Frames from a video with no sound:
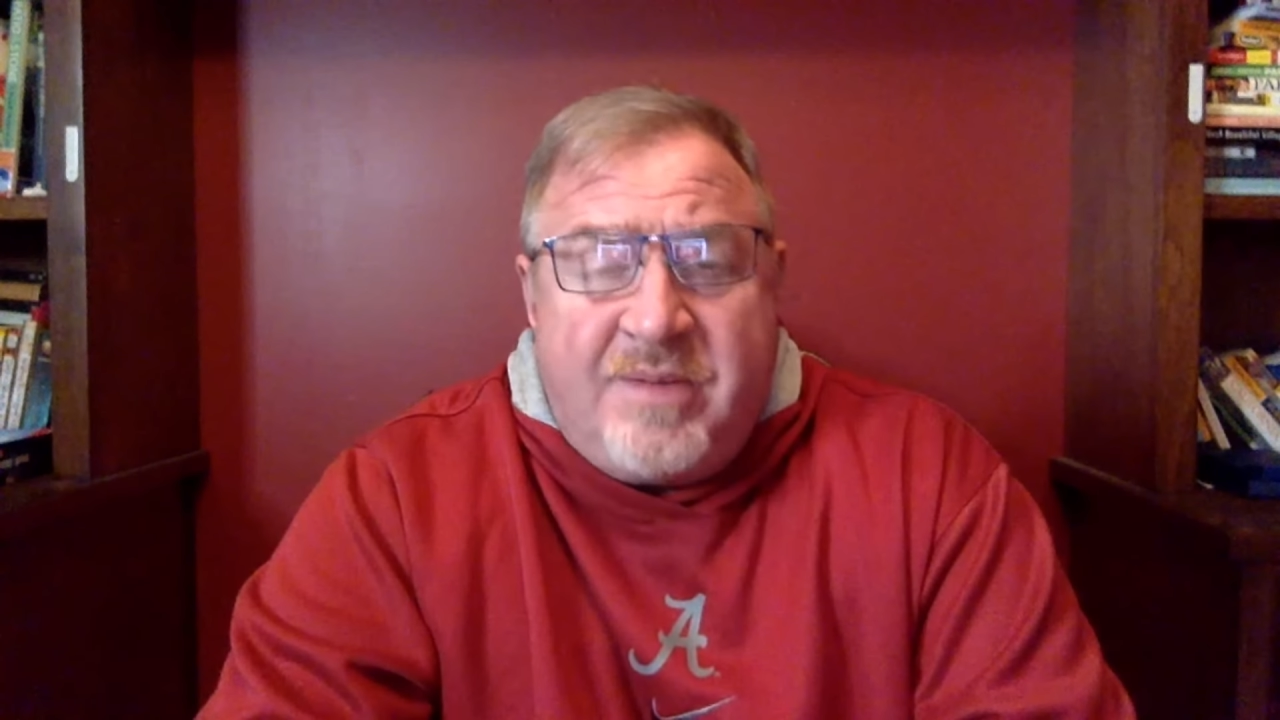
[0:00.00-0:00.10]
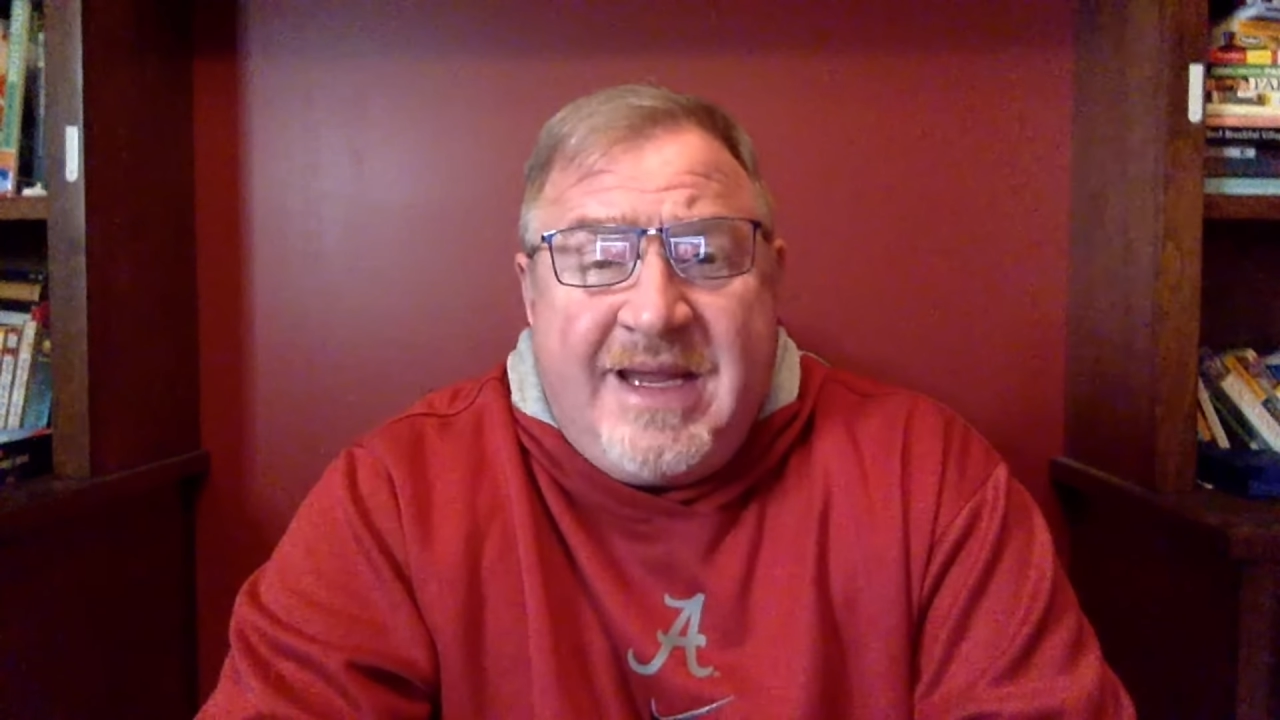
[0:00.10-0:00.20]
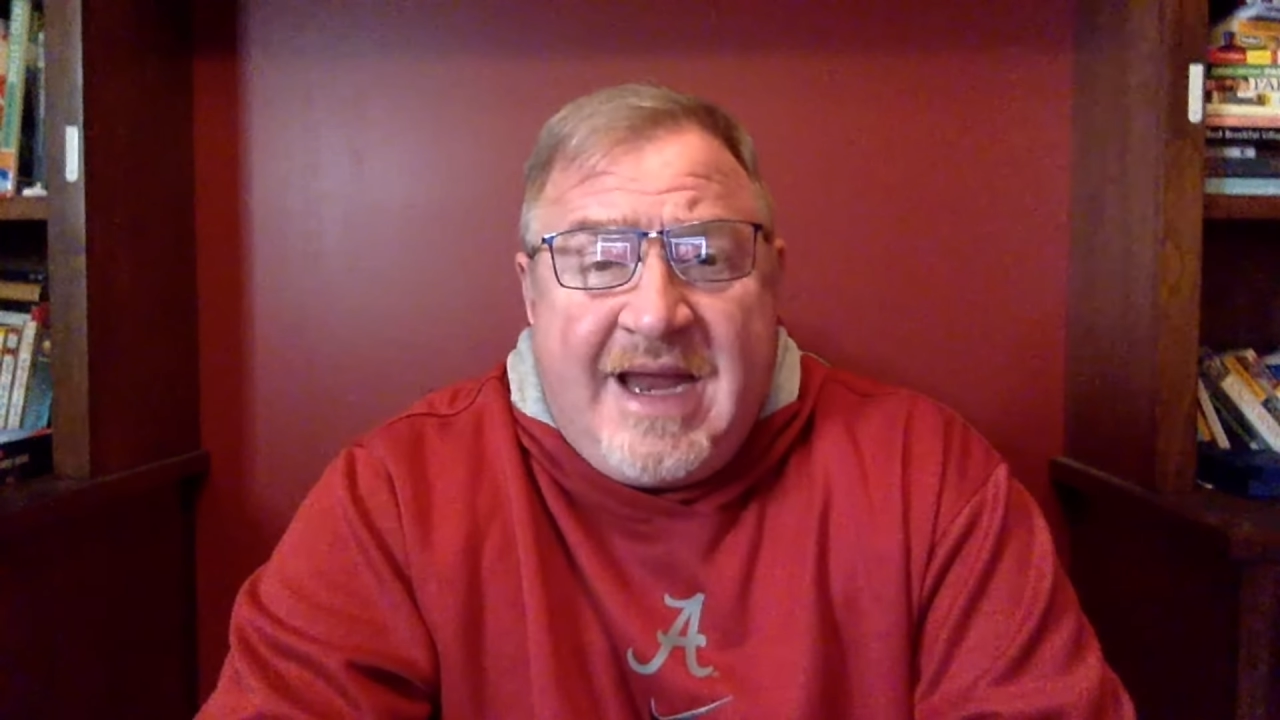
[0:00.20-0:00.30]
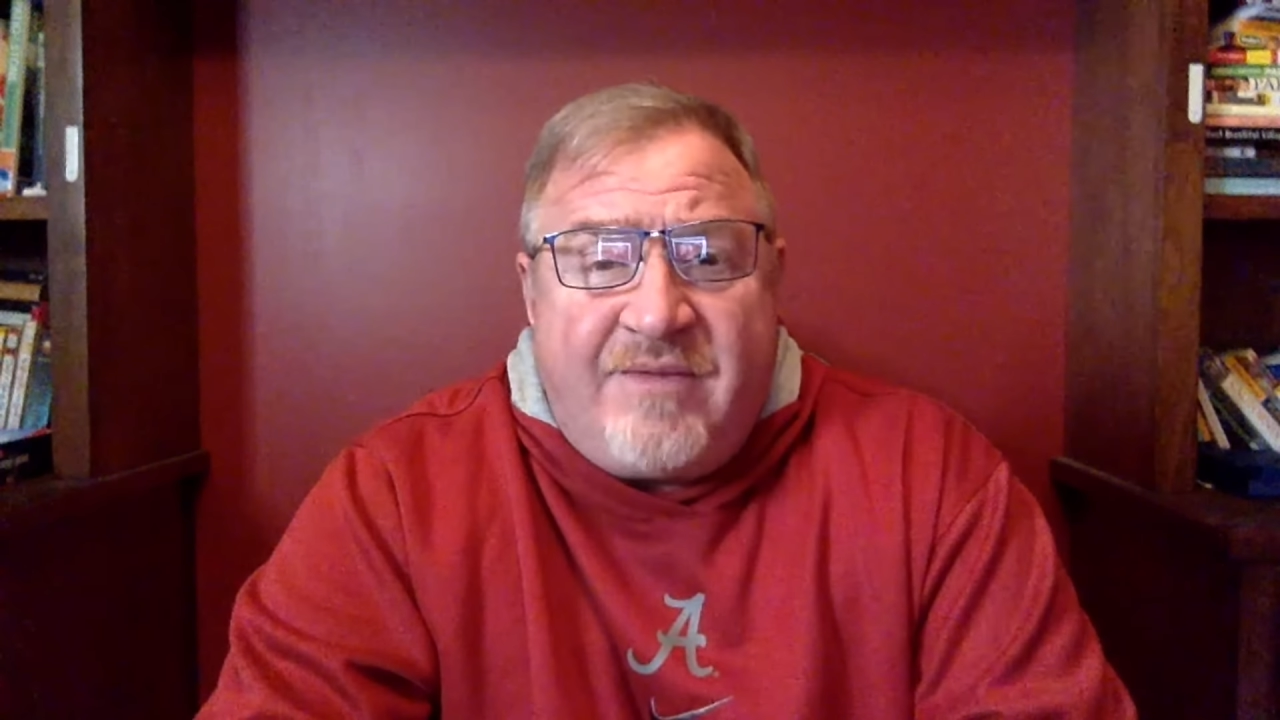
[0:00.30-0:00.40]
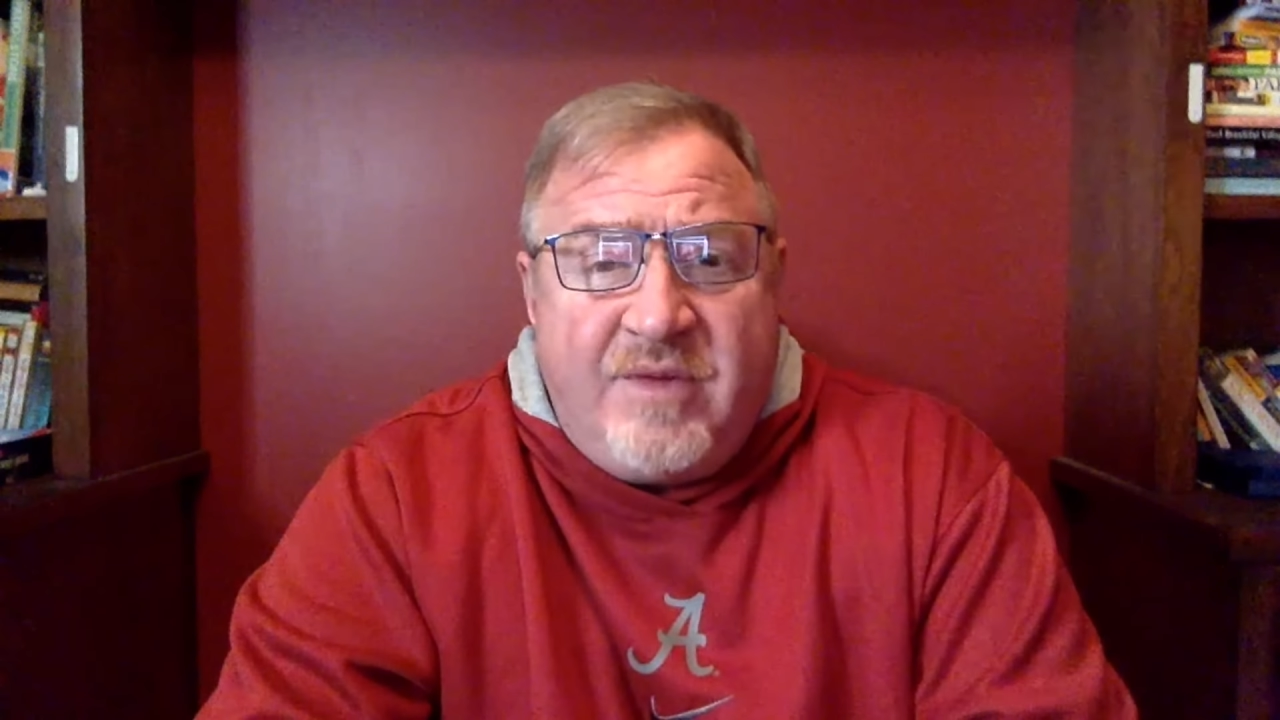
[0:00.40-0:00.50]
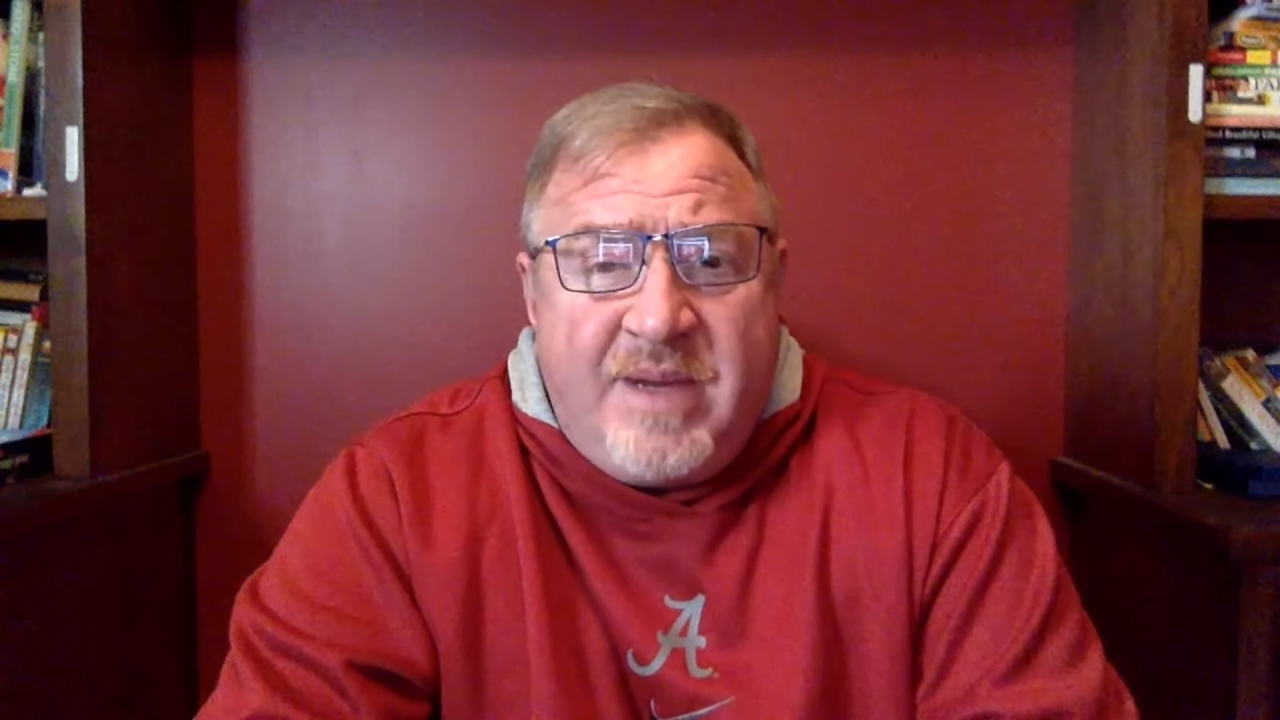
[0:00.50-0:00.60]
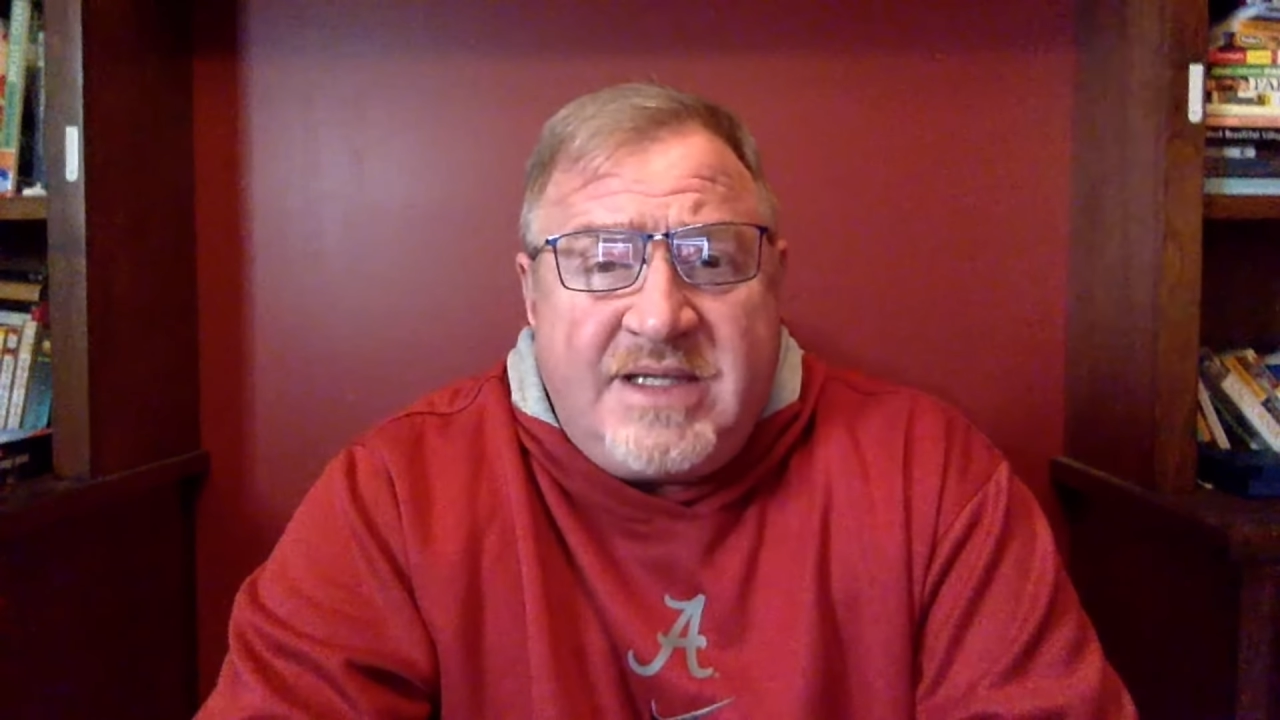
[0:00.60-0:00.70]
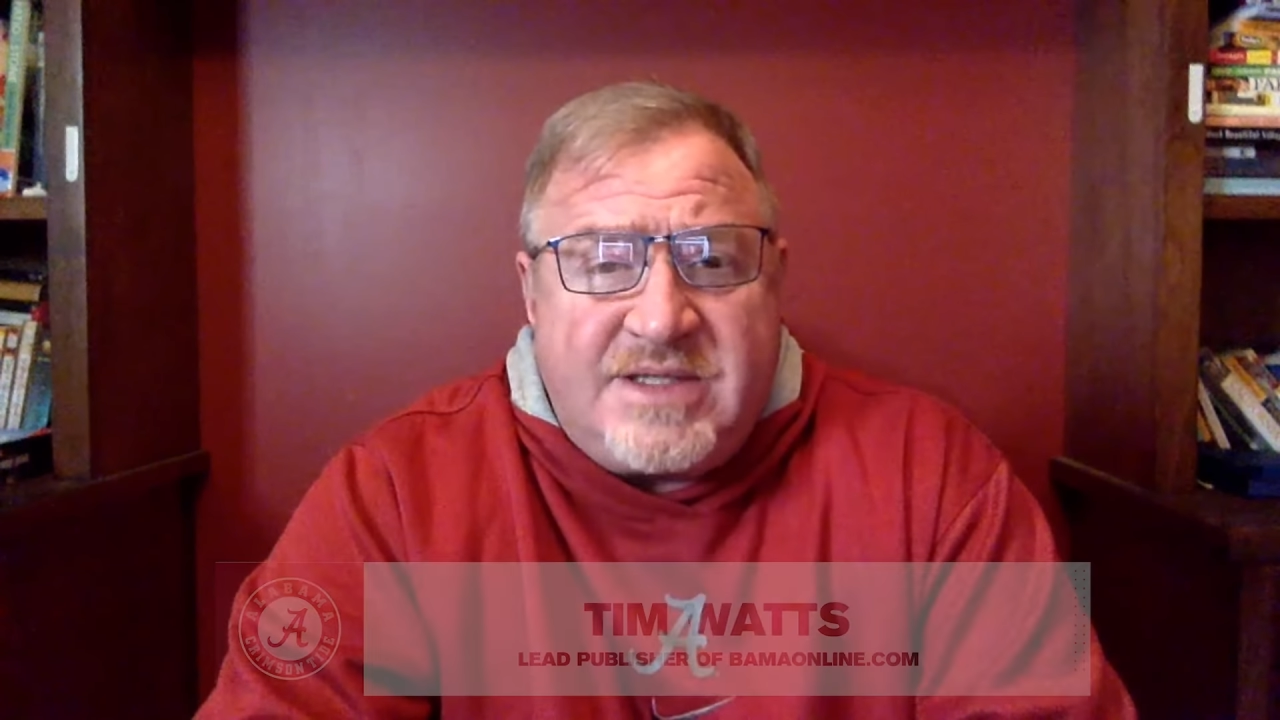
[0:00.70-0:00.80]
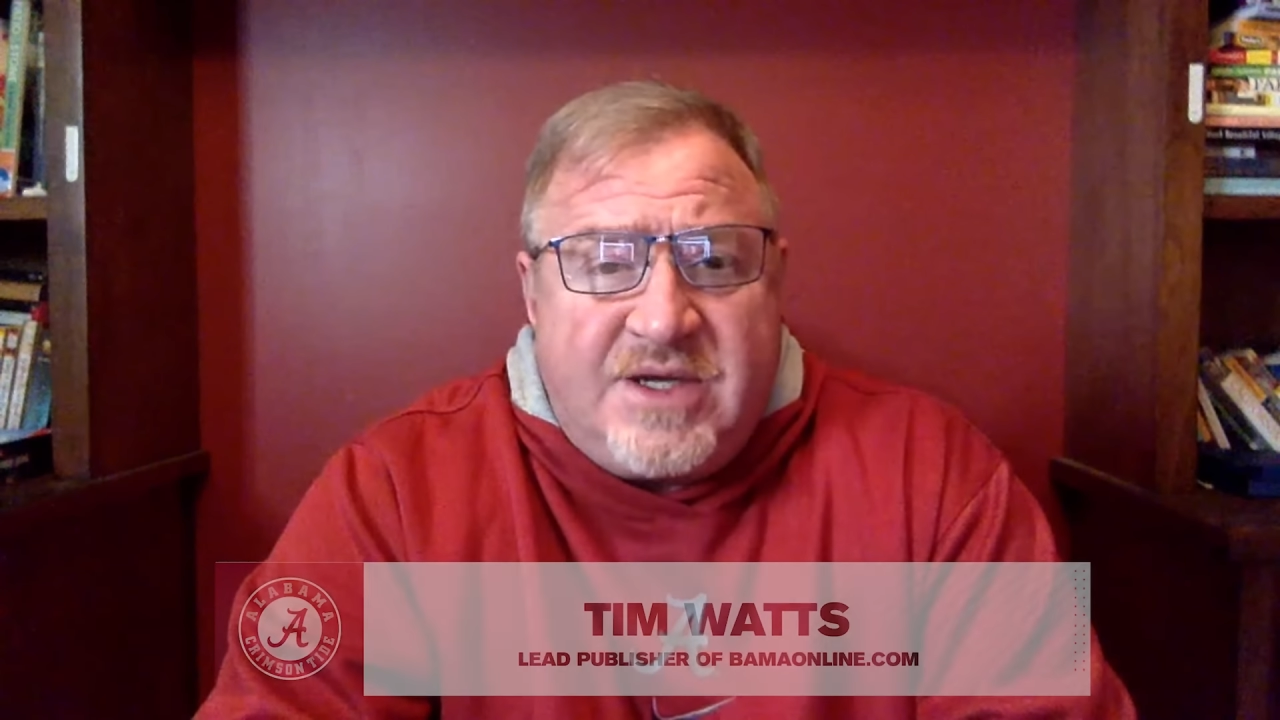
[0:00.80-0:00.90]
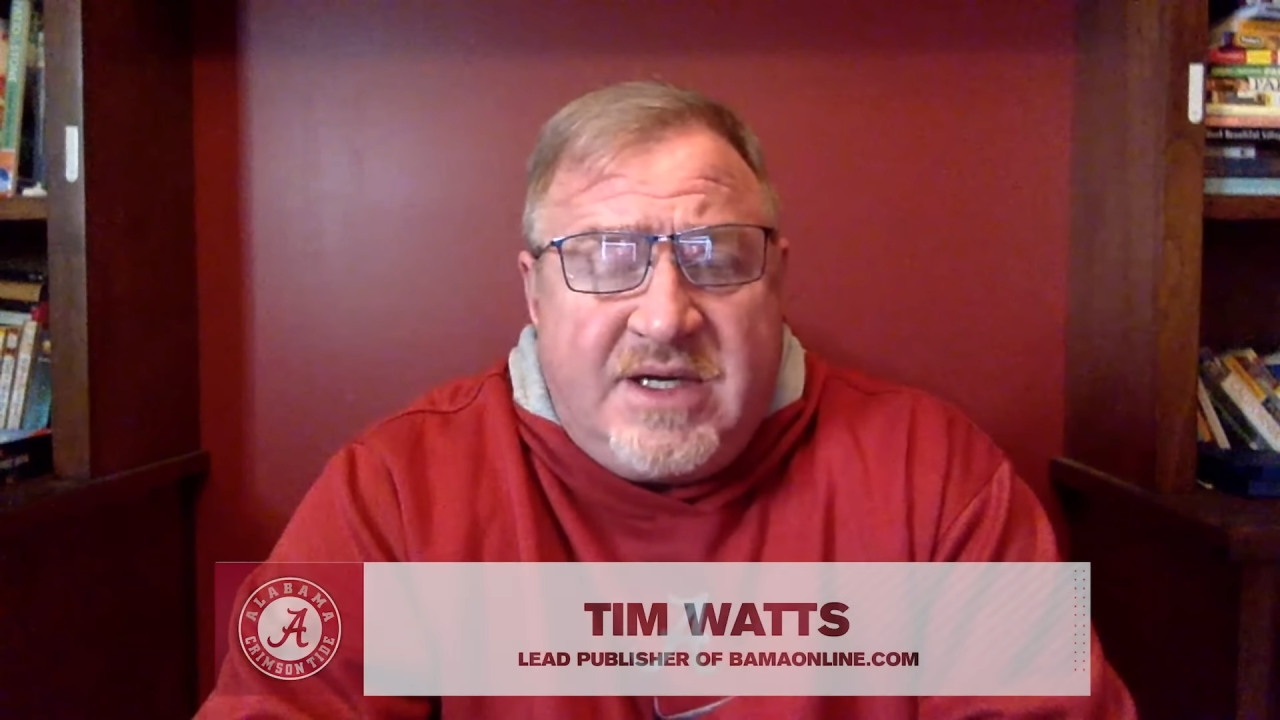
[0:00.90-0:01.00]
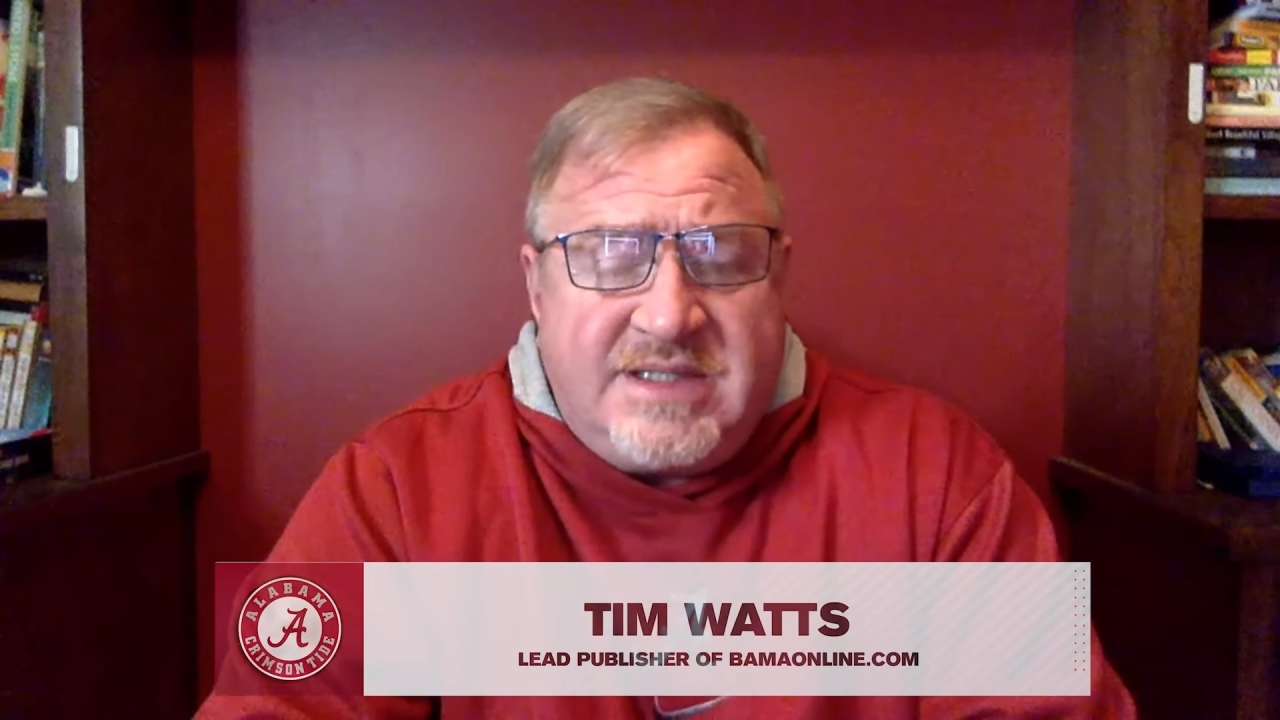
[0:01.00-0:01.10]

to be every bit as good